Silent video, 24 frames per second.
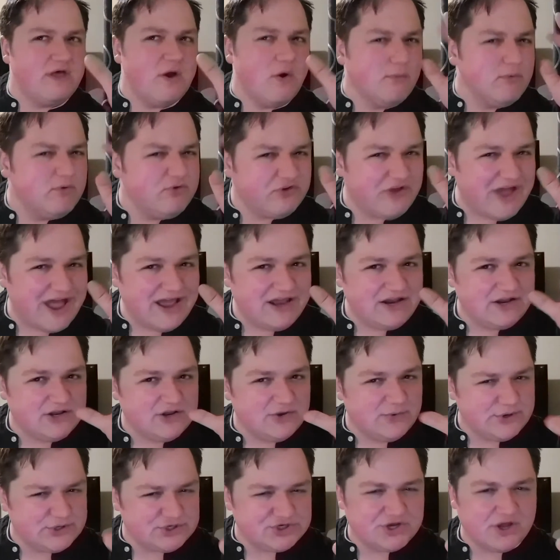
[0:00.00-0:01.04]
They almost kind of
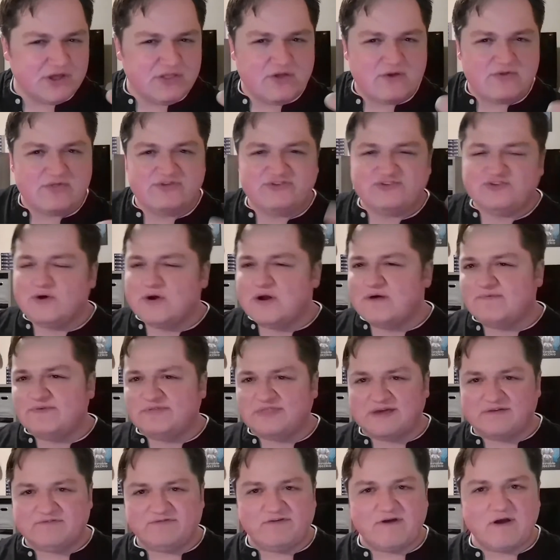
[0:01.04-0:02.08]
knew each other. They start off
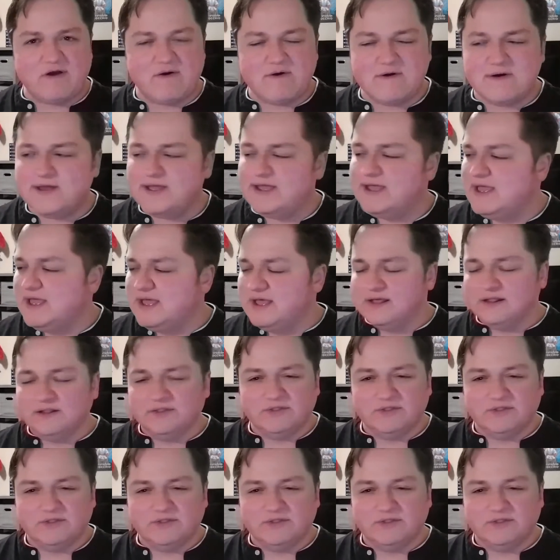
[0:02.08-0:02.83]
with that very